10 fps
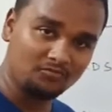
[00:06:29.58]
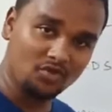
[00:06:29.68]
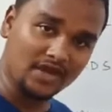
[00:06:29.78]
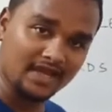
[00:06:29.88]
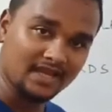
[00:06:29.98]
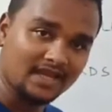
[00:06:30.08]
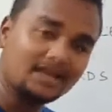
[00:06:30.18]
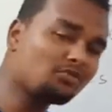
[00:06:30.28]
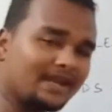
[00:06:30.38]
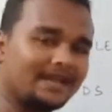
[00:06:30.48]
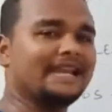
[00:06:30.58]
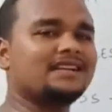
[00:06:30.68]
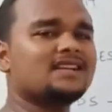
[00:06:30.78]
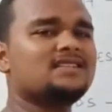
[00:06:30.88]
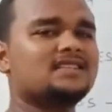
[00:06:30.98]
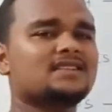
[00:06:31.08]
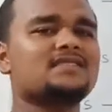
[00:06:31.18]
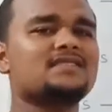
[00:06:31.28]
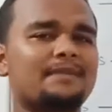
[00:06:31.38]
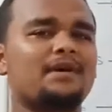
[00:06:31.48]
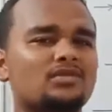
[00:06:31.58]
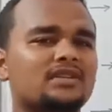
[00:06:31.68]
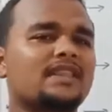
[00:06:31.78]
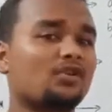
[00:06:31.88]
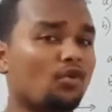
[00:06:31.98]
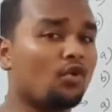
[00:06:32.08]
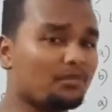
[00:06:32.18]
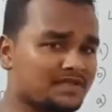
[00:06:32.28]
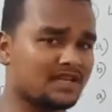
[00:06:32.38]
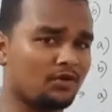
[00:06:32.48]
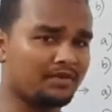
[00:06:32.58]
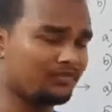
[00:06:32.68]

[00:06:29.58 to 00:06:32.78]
Okay, now let us discuss about their homes now.